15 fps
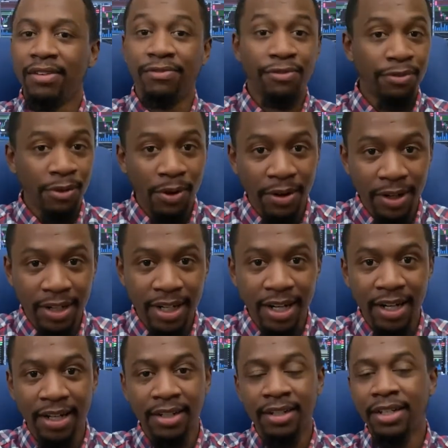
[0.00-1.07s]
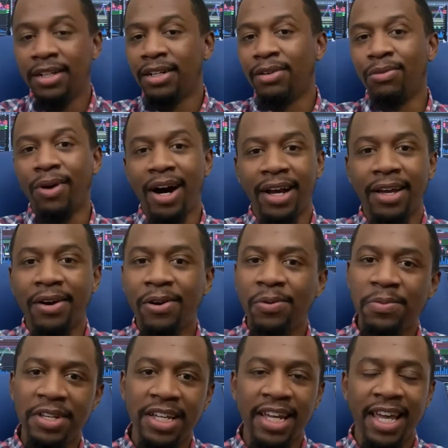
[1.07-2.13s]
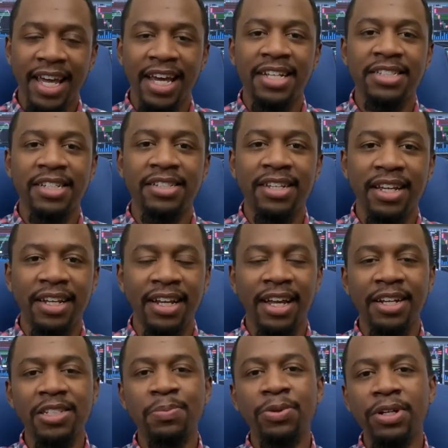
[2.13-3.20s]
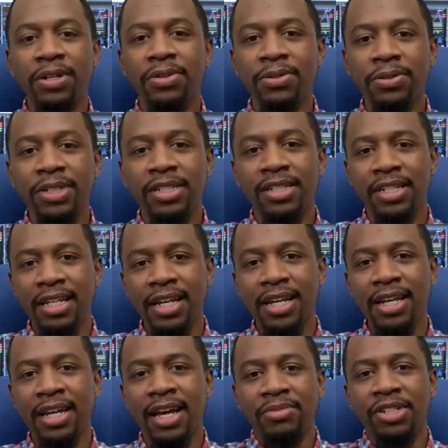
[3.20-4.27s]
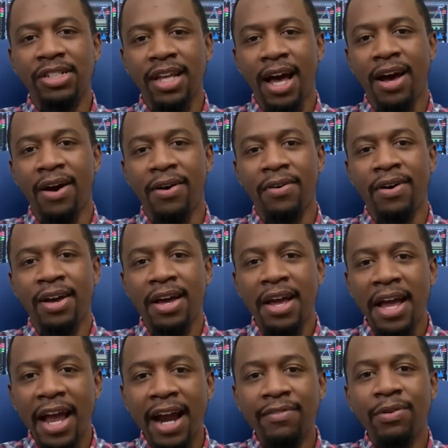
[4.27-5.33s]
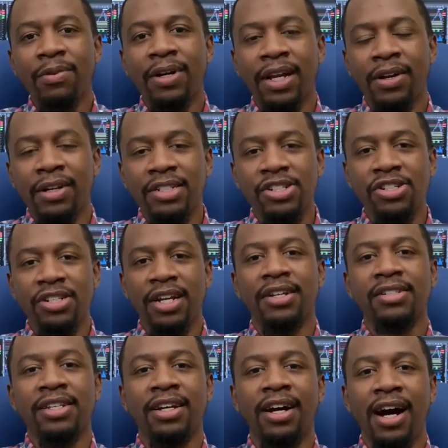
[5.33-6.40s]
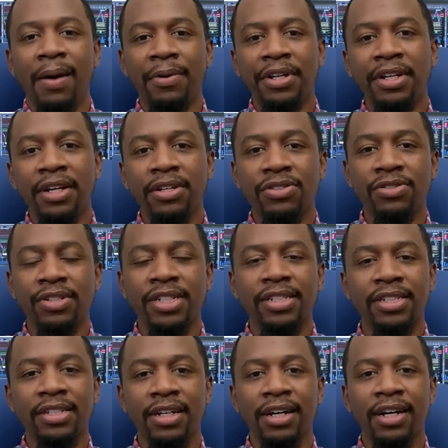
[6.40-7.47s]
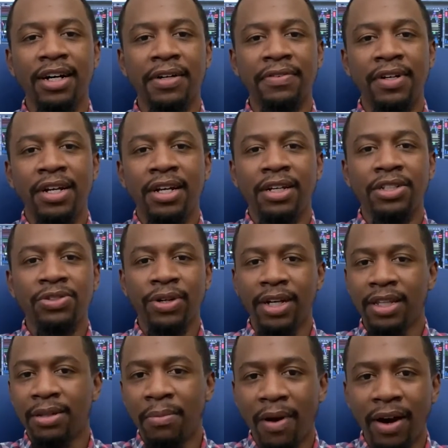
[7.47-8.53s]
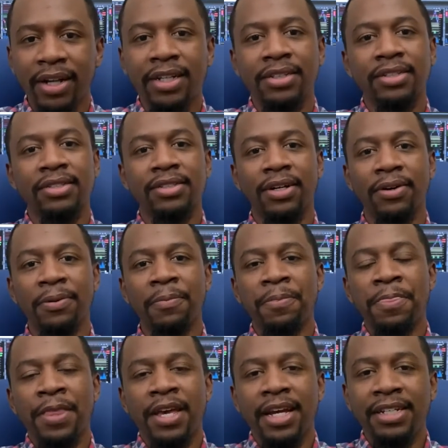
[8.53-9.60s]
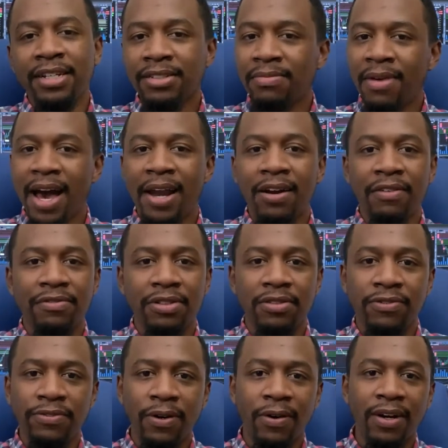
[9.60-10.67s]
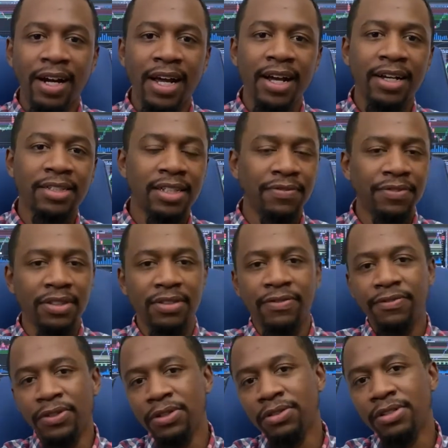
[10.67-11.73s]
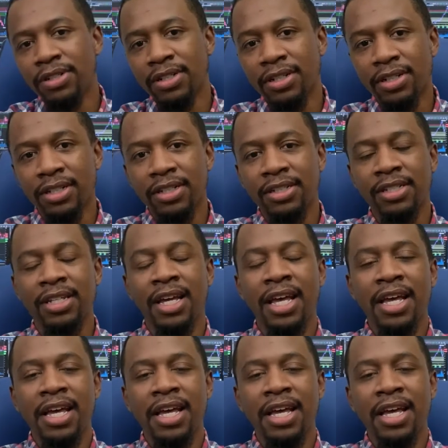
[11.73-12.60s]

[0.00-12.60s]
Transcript: Florida, Wyoming, Kansas. And it's pretty cool to see just how everyone shares the common interest of trading the markets. So it doesn't matter if it's Forex, if it's futures,